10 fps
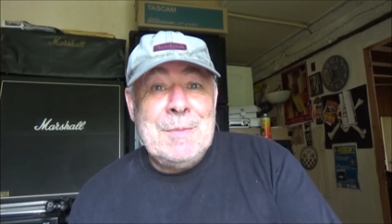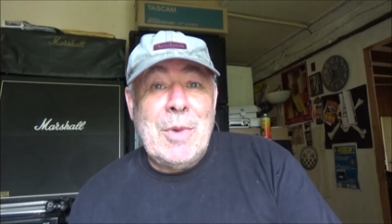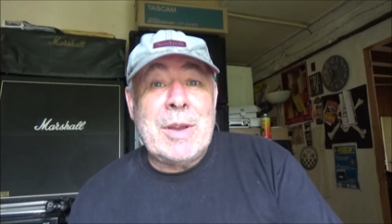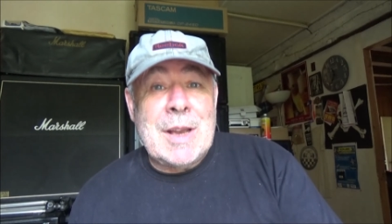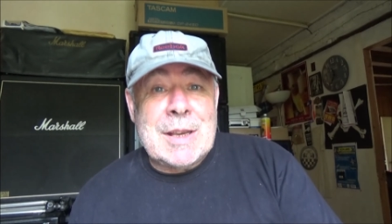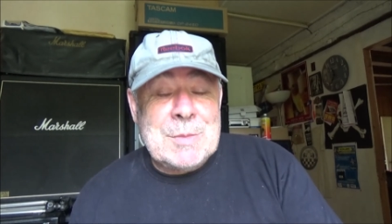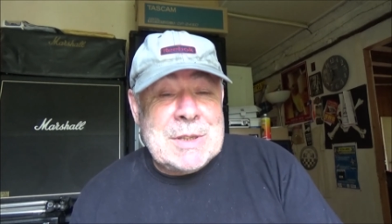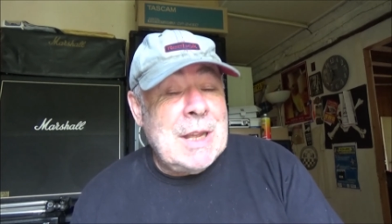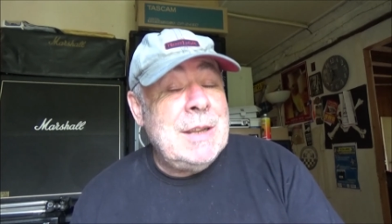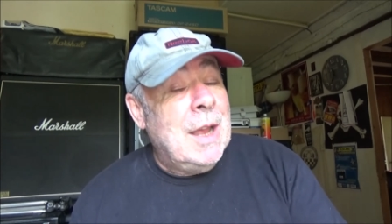my customer
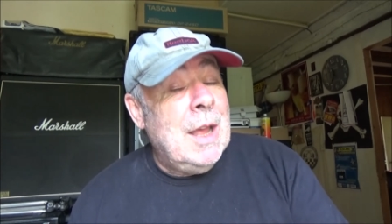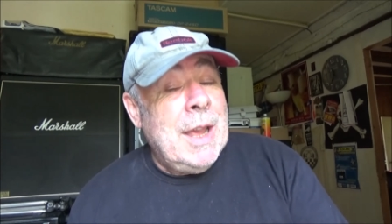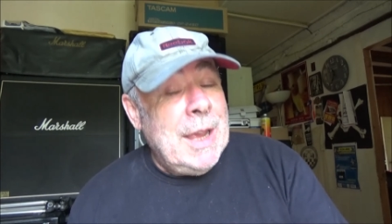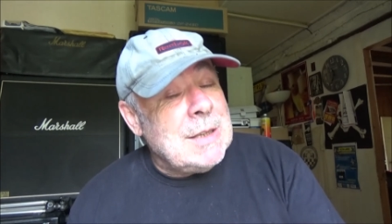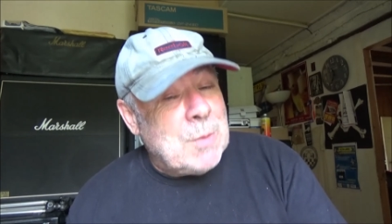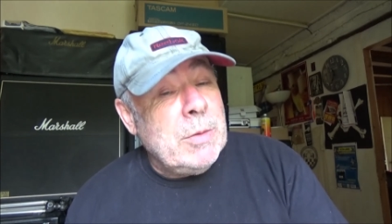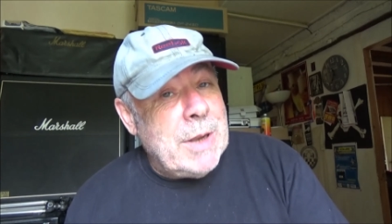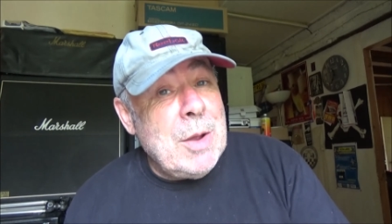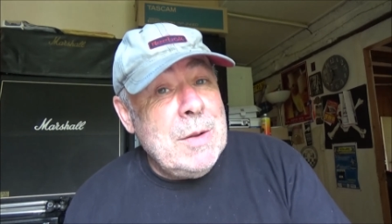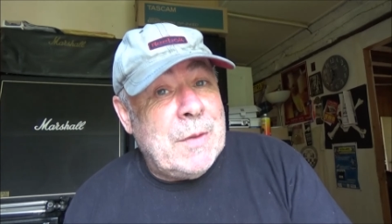said, he's well
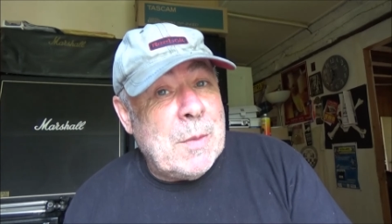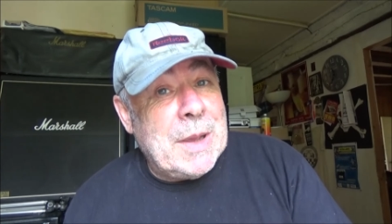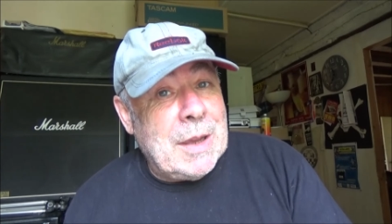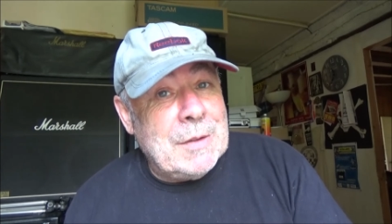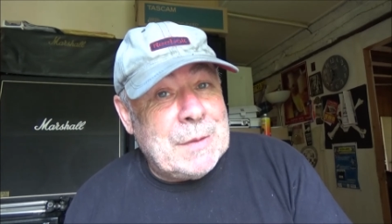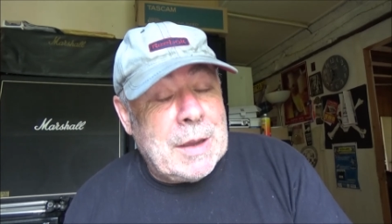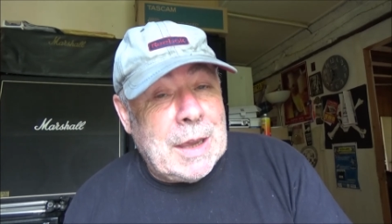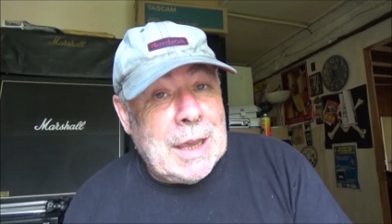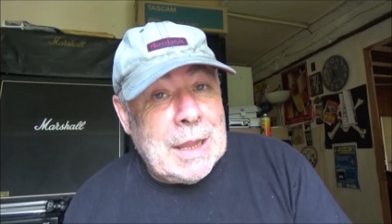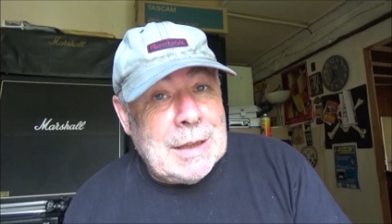known for being a
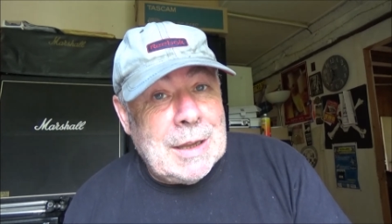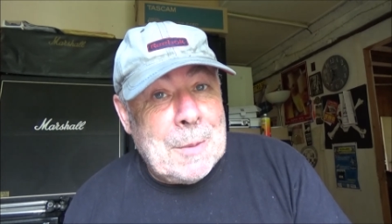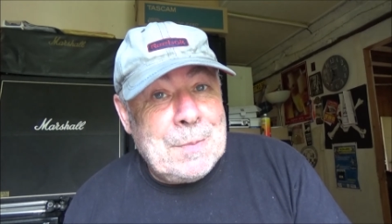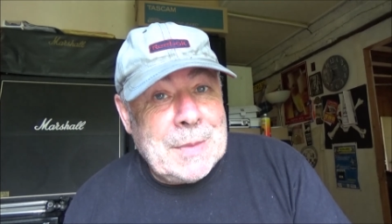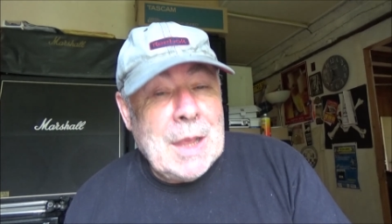fucking idiot.